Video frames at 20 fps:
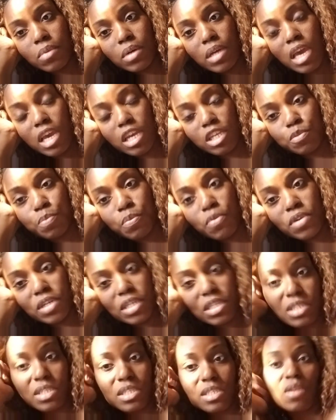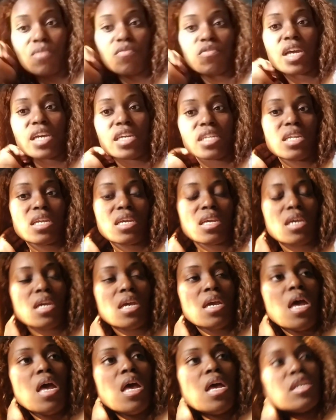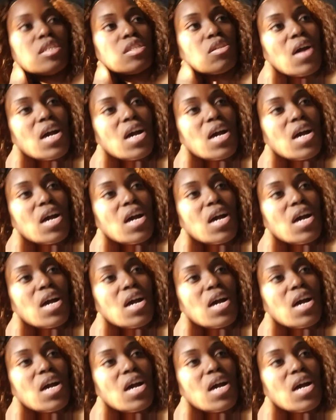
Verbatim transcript: exported and stuff like that. So